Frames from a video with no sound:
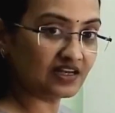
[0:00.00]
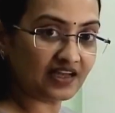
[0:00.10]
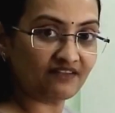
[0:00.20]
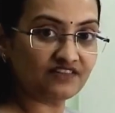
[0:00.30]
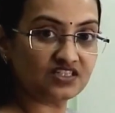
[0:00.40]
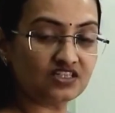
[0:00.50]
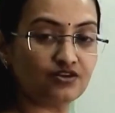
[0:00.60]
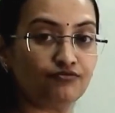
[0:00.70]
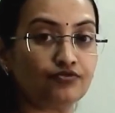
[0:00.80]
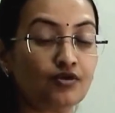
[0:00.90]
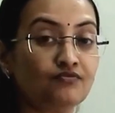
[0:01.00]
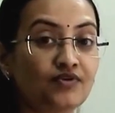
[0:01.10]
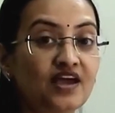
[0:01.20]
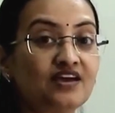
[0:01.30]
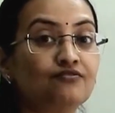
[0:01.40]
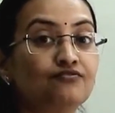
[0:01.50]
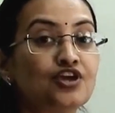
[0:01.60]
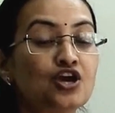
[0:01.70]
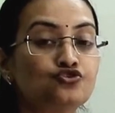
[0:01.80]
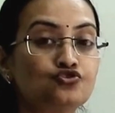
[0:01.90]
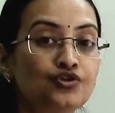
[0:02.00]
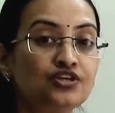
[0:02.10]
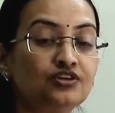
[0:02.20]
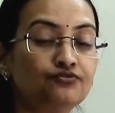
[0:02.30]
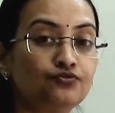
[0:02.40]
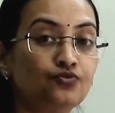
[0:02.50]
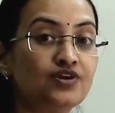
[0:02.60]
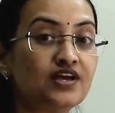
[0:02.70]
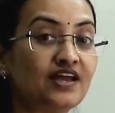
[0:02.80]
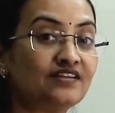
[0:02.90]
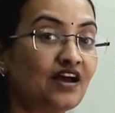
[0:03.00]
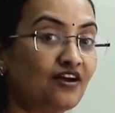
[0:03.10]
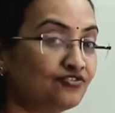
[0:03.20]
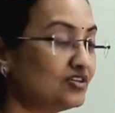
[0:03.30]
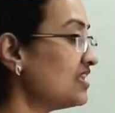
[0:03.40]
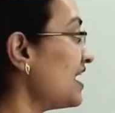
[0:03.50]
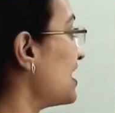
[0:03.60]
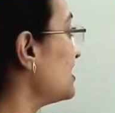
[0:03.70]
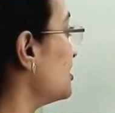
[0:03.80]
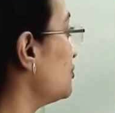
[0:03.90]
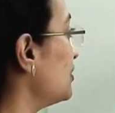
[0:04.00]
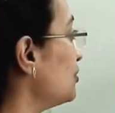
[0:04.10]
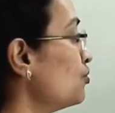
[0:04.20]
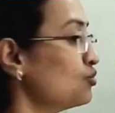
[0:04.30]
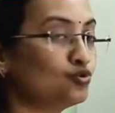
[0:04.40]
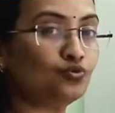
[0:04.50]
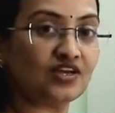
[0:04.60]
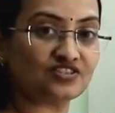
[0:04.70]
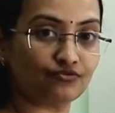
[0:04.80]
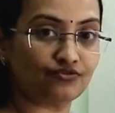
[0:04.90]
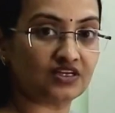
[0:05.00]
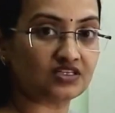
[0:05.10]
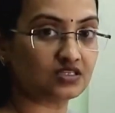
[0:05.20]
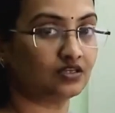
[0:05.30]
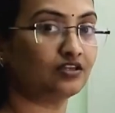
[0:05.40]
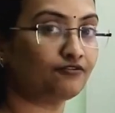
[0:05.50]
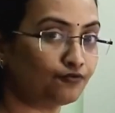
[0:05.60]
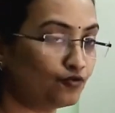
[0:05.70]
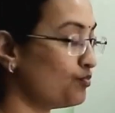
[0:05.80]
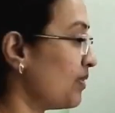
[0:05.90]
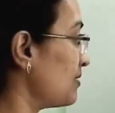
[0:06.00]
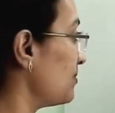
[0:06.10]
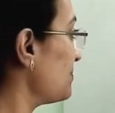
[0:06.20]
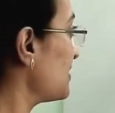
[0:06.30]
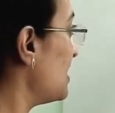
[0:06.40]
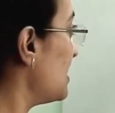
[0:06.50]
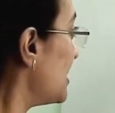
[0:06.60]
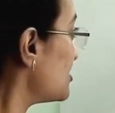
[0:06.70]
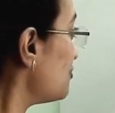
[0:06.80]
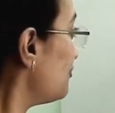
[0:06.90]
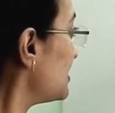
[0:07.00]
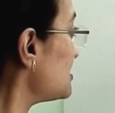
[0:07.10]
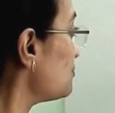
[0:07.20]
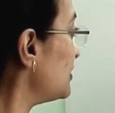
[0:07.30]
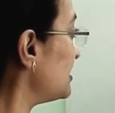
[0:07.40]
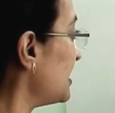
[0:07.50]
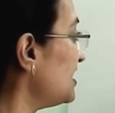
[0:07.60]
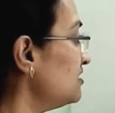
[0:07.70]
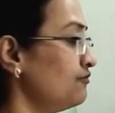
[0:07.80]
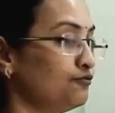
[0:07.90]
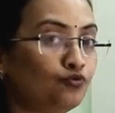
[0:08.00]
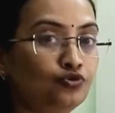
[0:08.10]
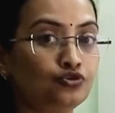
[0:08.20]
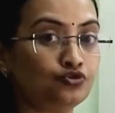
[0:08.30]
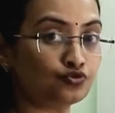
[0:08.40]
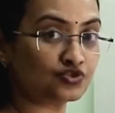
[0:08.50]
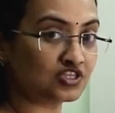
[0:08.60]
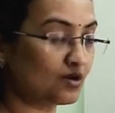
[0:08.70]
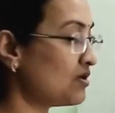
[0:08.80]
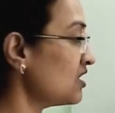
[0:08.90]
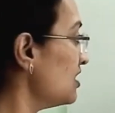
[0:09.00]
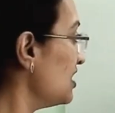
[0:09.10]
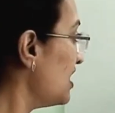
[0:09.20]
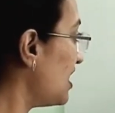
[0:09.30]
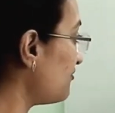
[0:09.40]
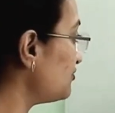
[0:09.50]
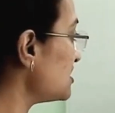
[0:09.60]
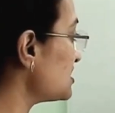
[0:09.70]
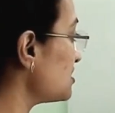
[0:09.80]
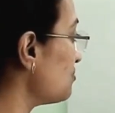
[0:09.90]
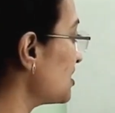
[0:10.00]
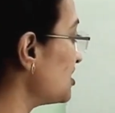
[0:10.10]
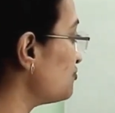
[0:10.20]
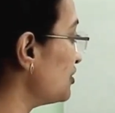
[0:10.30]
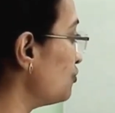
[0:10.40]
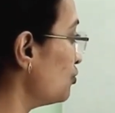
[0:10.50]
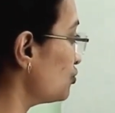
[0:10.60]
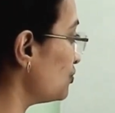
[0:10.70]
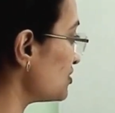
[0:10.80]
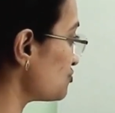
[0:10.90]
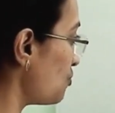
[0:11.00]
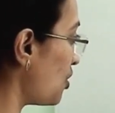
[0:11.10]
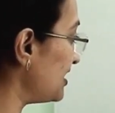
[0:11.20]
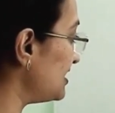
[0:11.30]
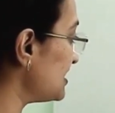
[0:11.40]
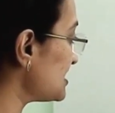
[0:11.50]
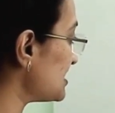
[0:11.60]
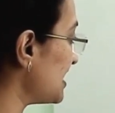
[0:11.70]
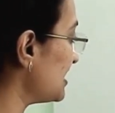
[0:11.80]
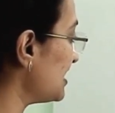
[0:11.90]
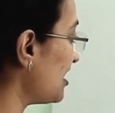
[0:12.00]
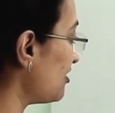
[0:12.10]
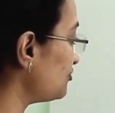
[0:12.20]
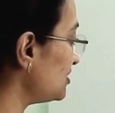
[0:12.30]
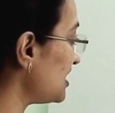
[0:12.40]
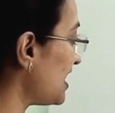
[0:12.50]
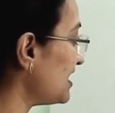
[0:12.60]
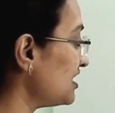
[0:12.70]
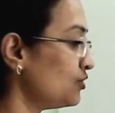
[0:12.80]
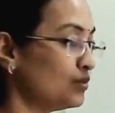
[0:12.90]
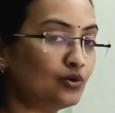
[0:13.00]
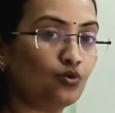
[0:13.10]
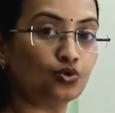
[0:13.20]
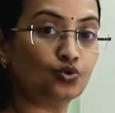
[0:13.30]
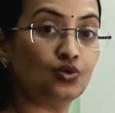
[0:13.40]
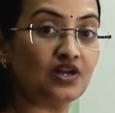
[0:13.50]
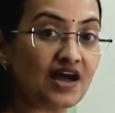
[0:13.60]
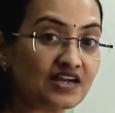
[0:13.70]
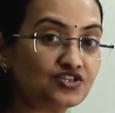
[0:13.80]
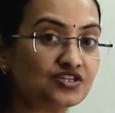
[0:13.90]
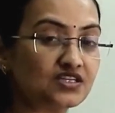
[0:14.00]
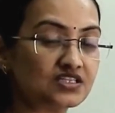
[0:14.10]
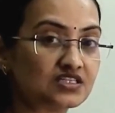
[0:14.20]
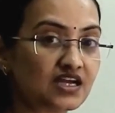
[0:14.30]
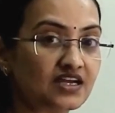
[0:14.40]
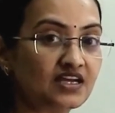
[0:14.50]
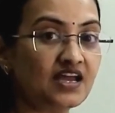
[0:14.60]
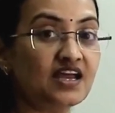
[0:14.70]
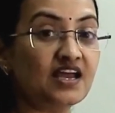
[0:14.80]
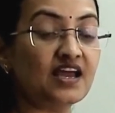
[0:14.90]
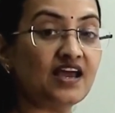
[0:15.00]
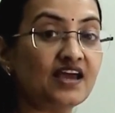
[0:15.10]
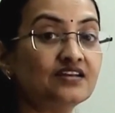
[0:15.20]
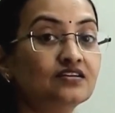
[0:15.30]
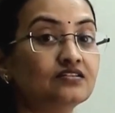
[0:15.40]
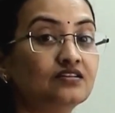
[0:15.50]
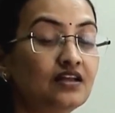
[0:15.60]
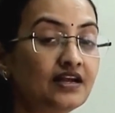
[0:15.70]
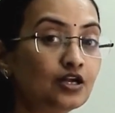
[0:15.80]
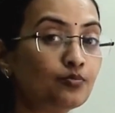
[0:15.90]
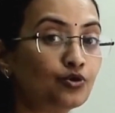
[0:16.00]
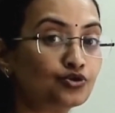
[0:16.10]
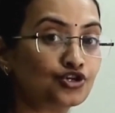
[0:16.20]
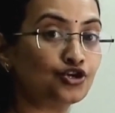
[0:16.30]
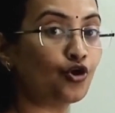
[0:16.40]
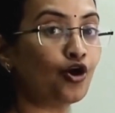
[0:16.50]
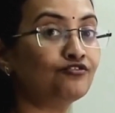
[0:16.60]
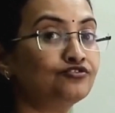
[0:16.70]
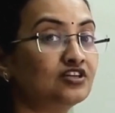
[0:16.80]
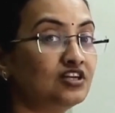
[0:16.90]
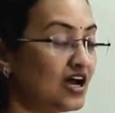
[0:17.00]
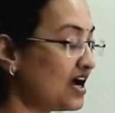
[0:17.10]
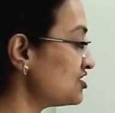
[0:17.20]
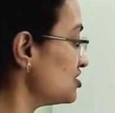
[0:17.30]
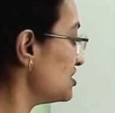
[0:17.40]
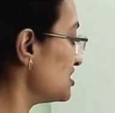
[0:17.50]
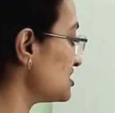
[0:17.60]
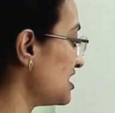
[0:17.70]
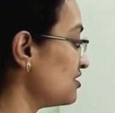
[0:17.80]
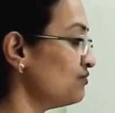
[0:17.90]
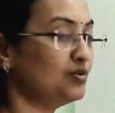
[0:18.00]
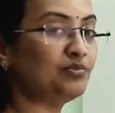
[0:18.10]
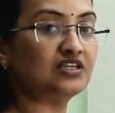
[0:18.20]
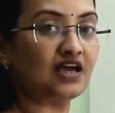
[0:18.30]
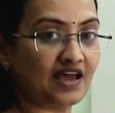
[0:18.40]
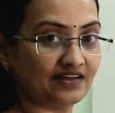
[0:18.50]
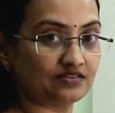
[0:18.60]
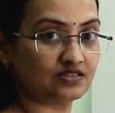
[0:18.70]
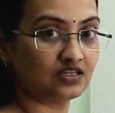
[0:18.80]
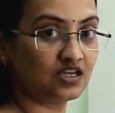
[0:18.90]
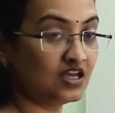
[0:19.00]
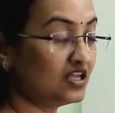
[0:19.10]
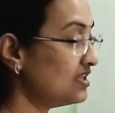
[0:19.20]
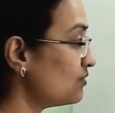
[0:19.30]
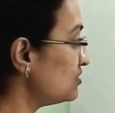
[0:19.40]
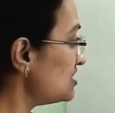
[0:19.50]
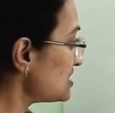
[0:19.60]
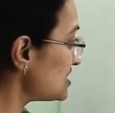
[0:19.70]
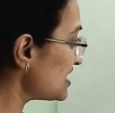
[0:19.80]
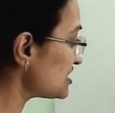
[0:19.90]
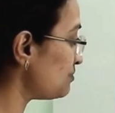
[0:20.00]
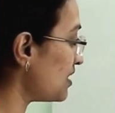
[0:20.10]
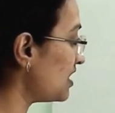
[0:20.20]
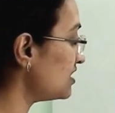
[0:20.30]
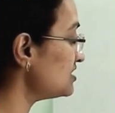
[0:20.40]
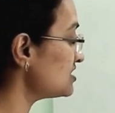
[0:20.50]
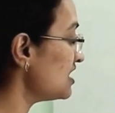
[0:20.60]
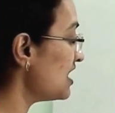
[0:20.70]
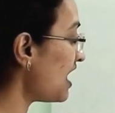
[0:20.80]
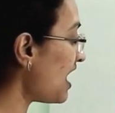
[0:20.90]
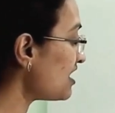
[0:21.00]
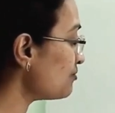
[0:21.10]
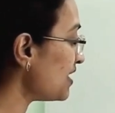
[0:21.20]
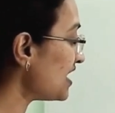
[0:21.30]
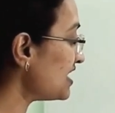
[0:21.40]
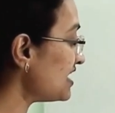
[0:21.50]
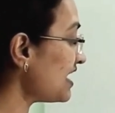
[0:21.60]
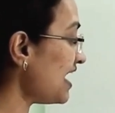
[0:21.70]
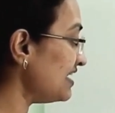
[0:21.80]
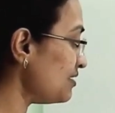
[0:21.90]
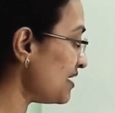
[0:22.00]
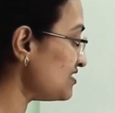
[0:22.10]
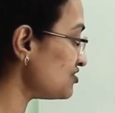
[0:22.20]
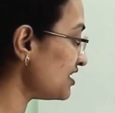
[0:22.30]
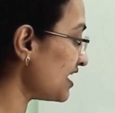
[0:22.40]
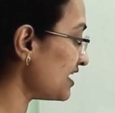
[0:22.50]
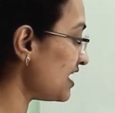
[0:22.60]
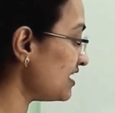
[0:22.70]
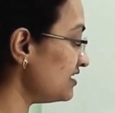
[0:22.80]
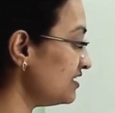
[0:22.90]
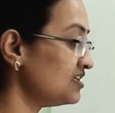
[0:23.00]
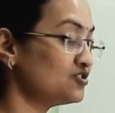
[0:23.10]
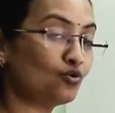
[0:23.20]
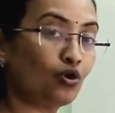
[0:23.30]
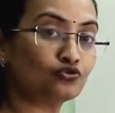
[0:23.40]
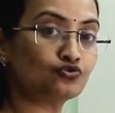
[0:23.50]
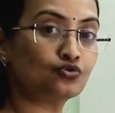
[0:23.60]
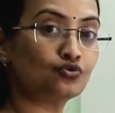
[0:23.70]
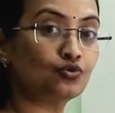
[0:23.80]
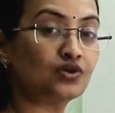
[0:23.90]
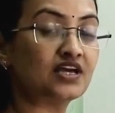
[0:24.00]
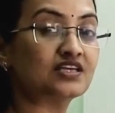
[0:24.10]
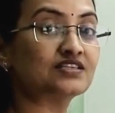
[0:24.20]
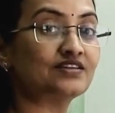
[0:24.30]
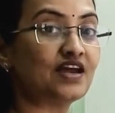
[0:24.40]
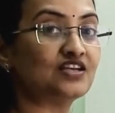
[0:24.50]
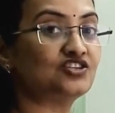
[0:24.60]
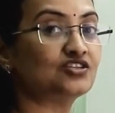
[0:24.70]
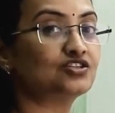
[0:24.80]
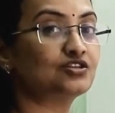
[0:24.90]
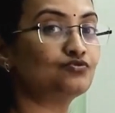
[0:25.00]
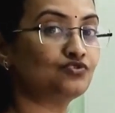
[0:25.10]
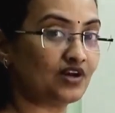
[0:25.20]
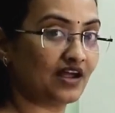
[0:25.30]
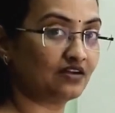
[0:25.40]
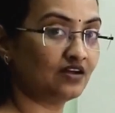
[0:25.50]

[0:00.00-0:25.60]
cavity, from where we are chewing the food, and after that it will go to esophagus, the food pipe. Esophagus will take the food to stomach. After stomach it will go to small intestine. After that it will go to large intestine, and the latter portion of the large intestine will be the anus. Now these 6 parts are making alimentary canal. It is also known as digestive tract.